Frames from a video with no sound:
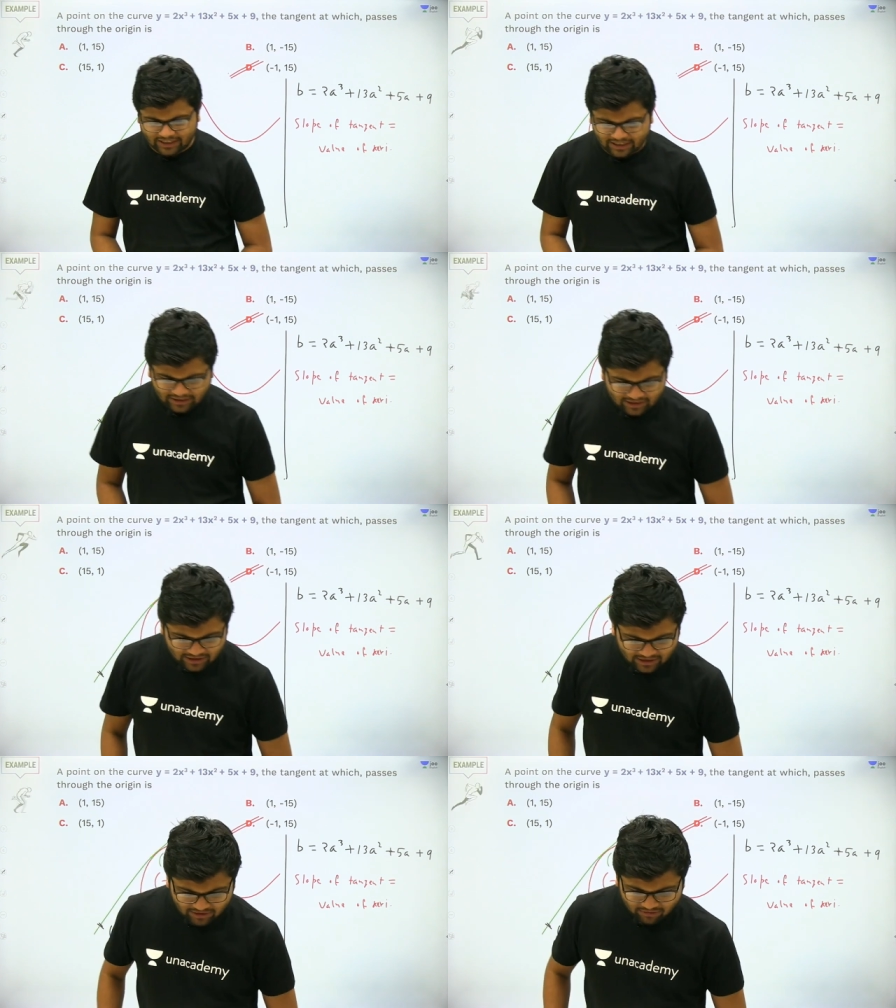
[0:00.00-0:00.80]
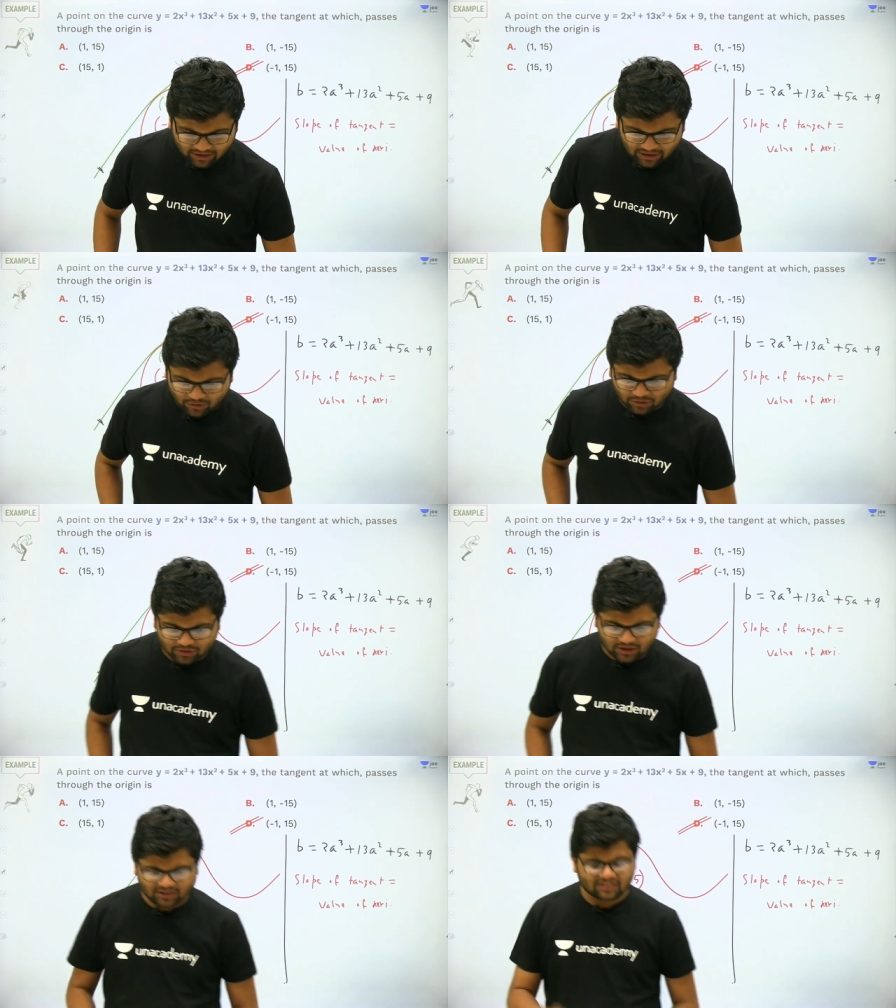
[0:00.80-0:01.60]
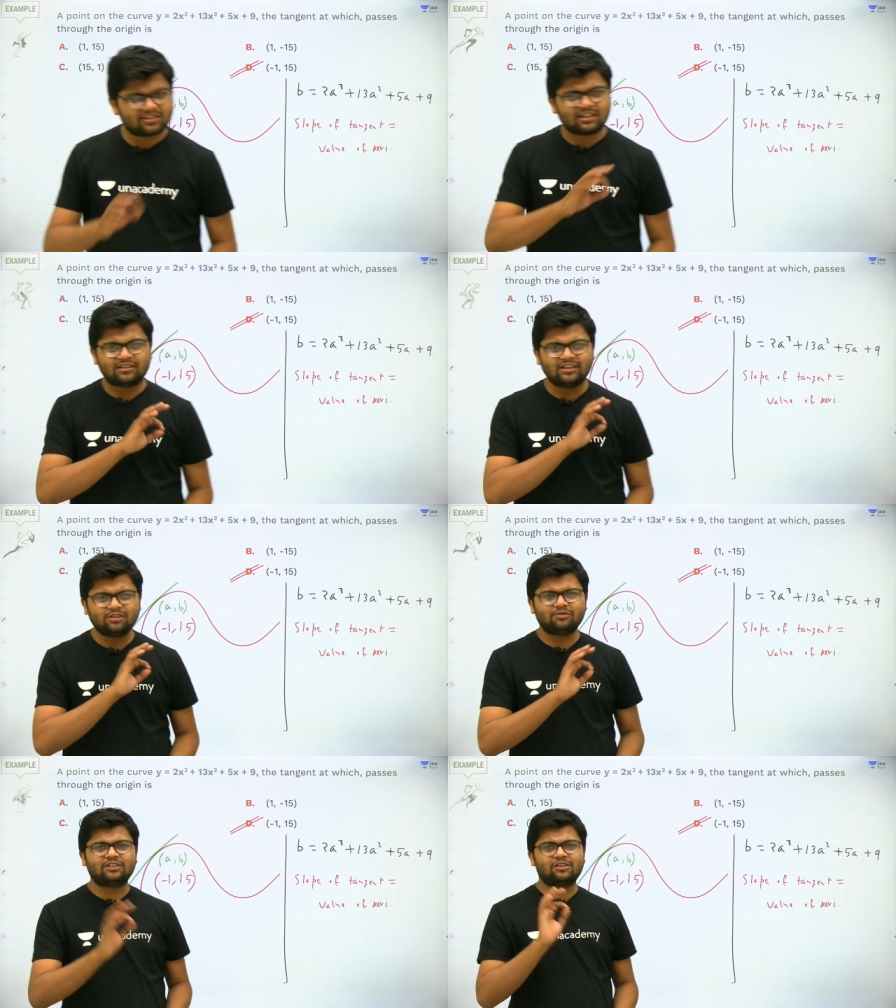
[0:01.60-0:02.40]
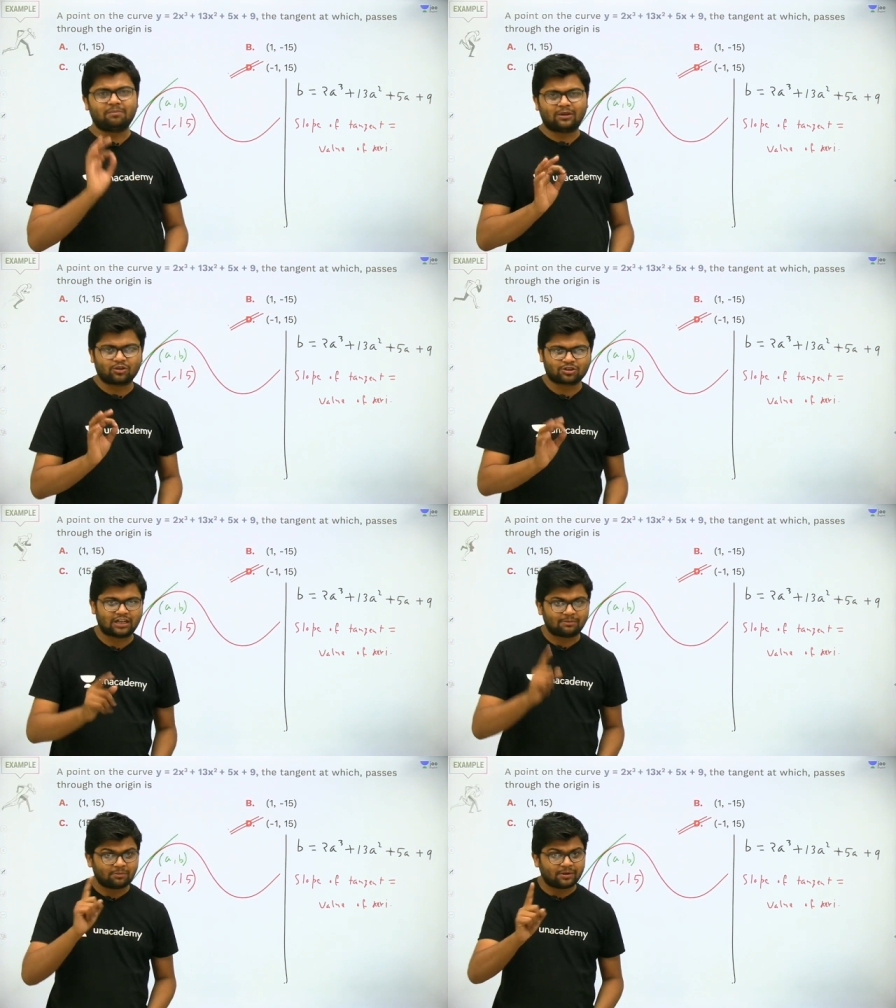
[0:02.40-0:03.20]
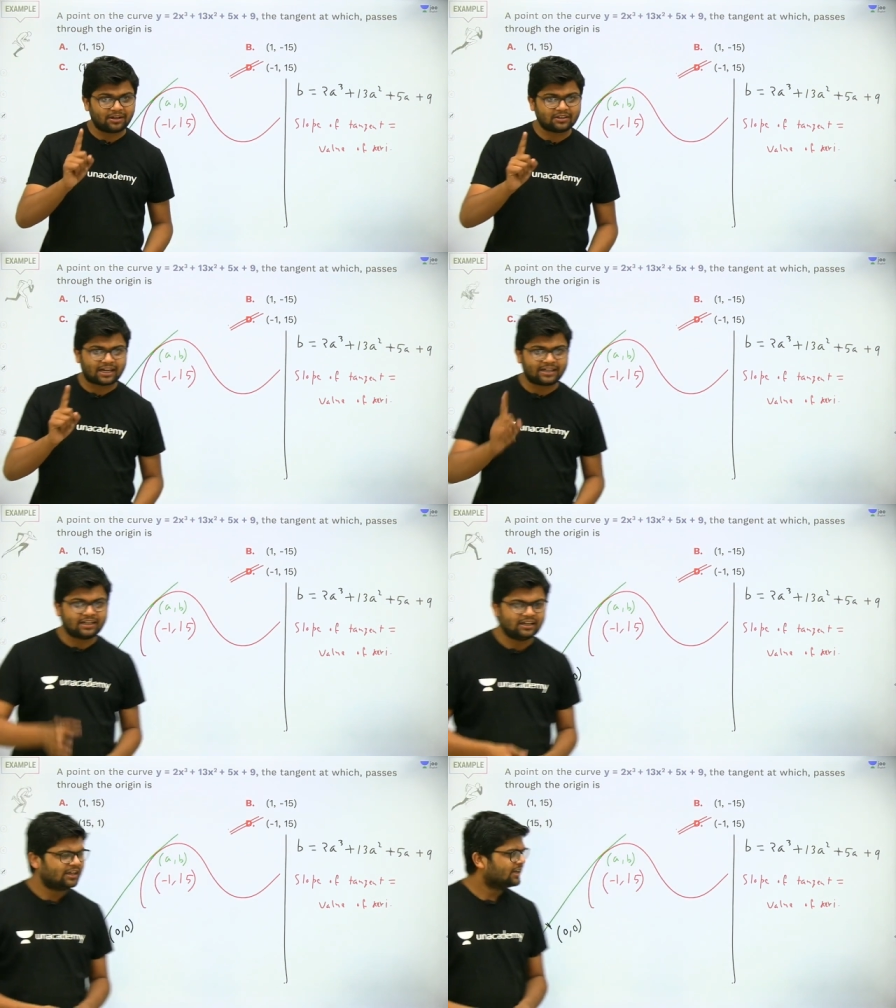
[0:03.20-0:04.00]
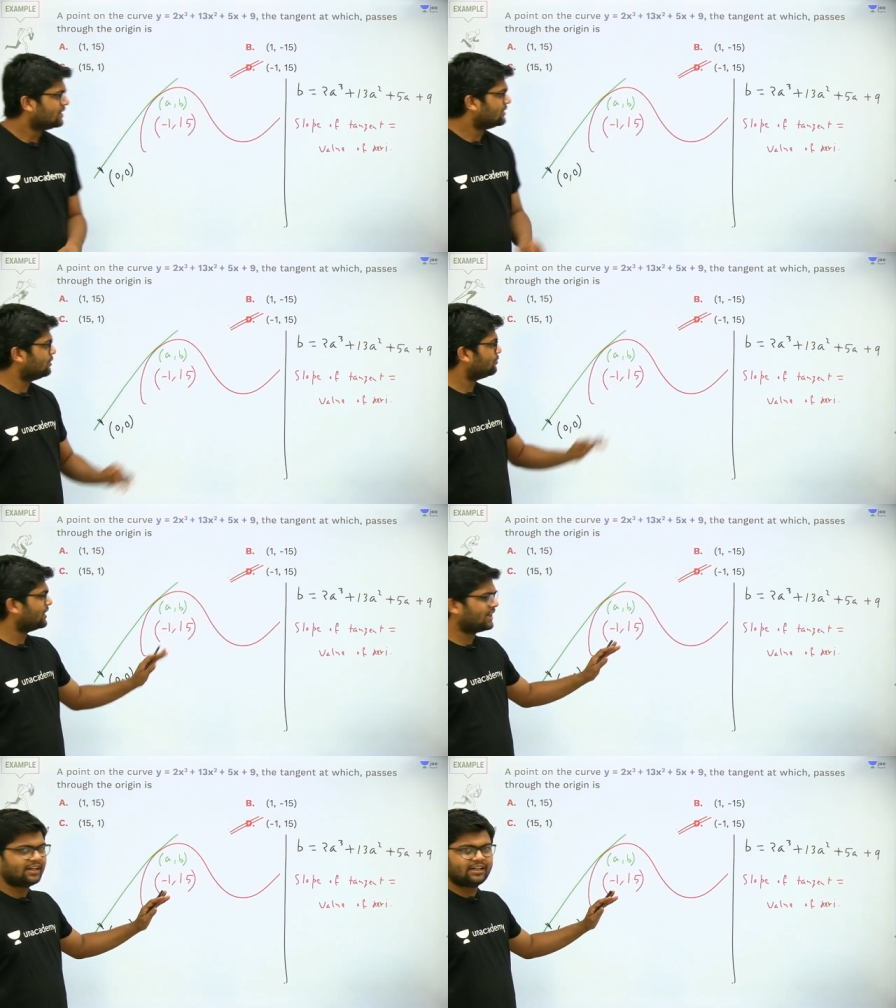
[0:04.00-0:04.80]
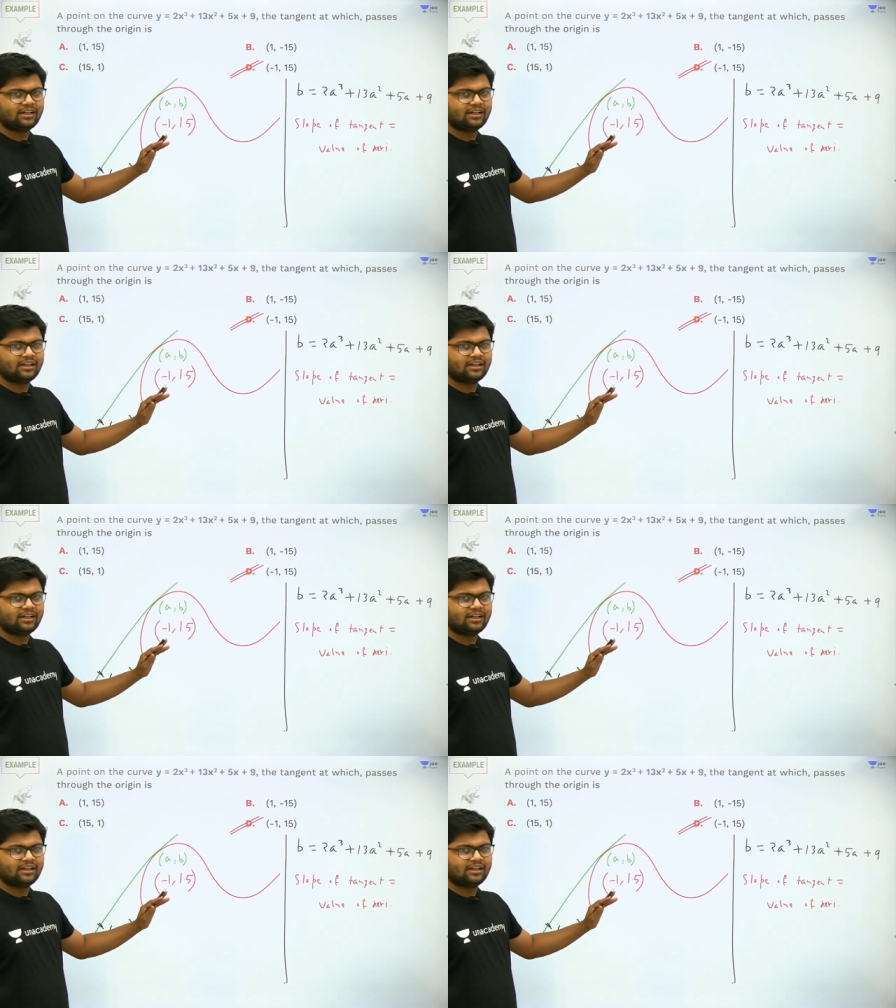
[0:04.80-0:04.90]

the idea. Very good student. The, this is very simple question. I am repeating the idea that what I